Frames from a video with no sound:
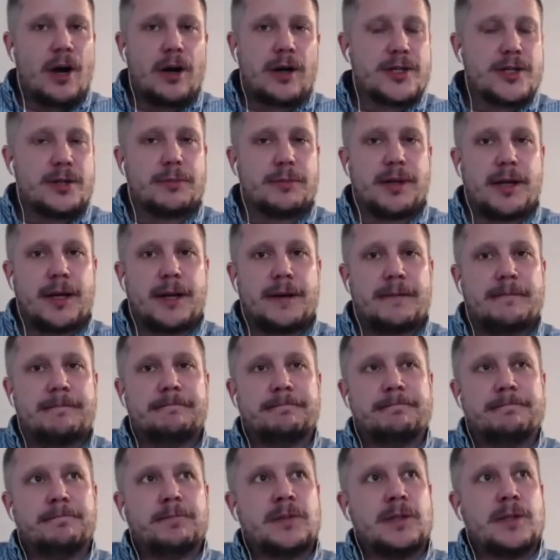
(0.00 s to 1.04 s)
someday.
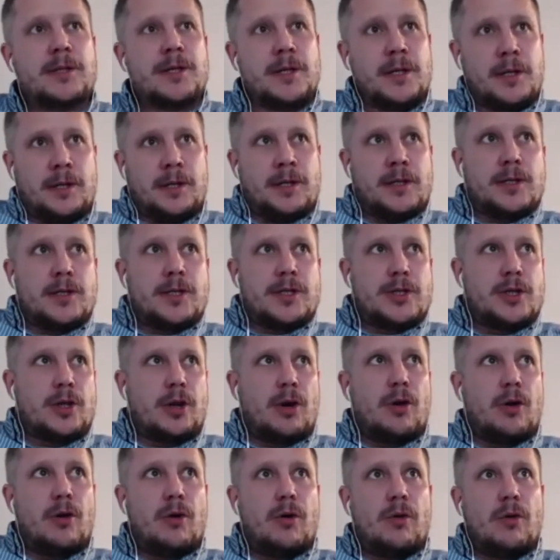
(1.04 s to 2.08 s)

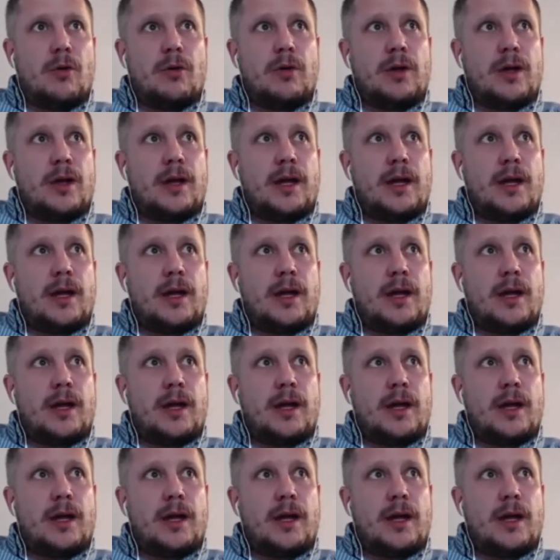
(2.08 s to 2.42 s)
So